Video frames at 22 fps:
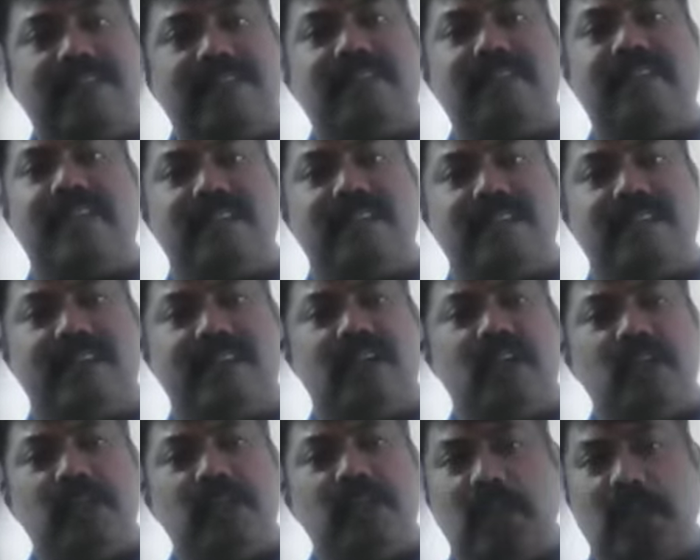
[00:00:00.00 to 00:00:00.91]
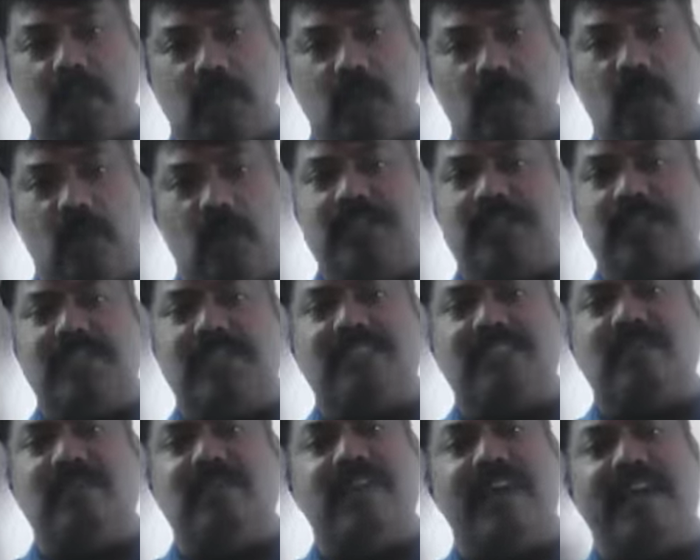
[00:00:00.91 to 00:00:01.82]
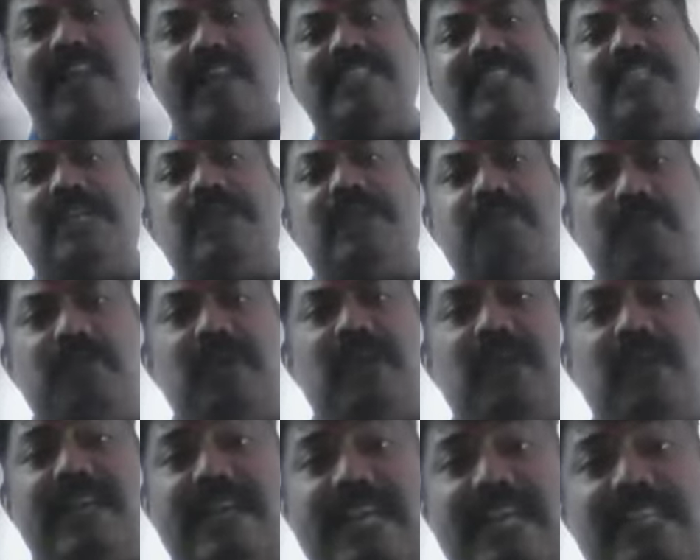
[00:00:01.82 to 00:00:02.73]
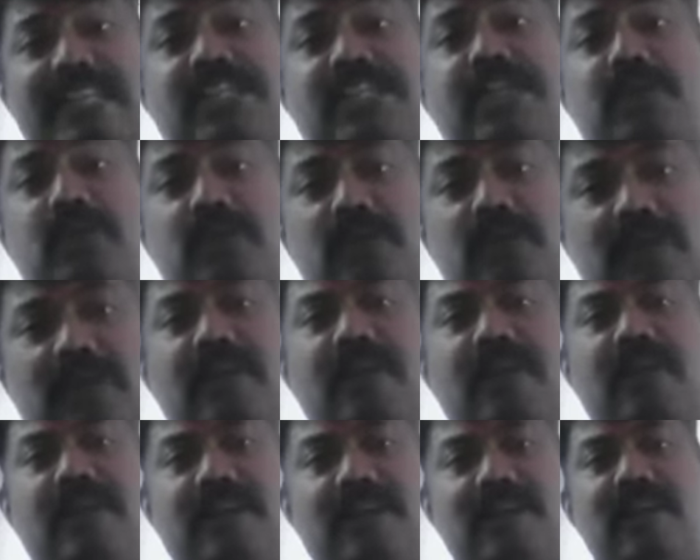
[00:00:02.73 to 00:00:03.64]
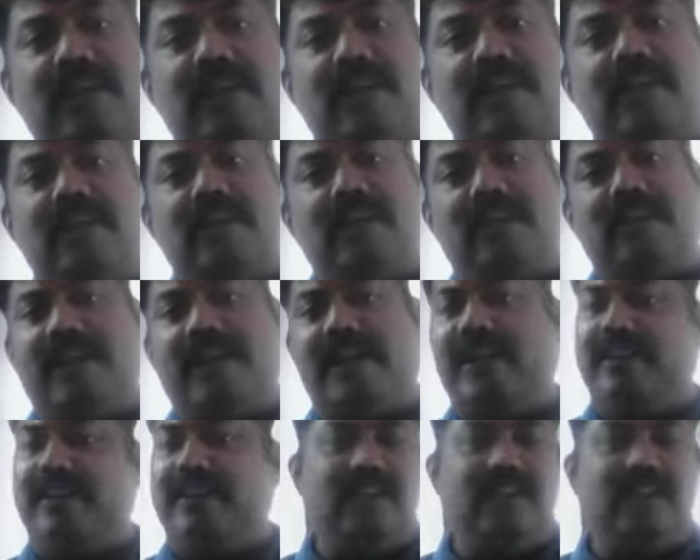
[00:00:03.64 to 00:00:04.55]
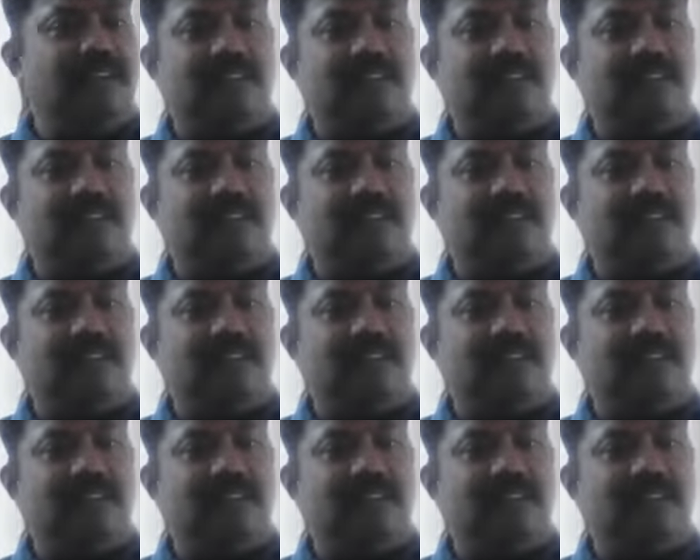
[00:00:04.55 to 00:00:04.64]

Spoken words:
I can say that the course is very simple, easy to learn. Right?